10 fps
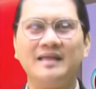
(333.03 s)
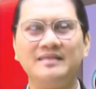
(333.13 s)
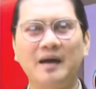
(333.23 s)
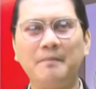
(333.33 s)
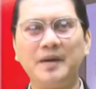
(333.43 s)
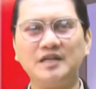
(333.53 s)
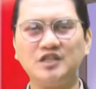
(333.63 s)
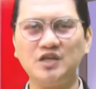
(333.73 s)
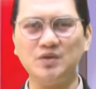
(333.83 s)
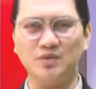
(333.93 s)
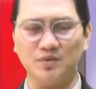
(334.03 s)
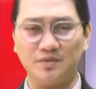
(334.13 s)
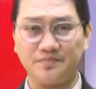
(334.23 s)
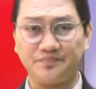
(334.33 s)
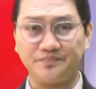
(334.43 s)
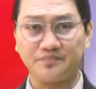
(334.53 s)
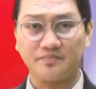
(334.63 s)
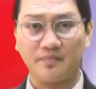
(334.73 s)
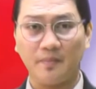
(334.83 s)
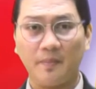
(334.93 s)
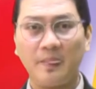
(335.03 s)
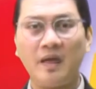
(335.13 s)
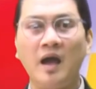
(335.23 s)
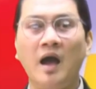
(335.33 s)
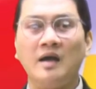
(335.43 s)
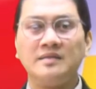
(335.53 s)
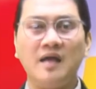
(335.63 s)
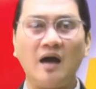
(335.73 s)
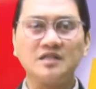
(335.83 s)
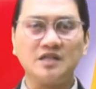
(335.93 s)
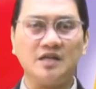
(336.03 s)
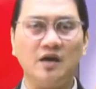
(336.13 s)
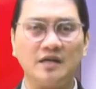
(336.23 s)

Number 2. Dr.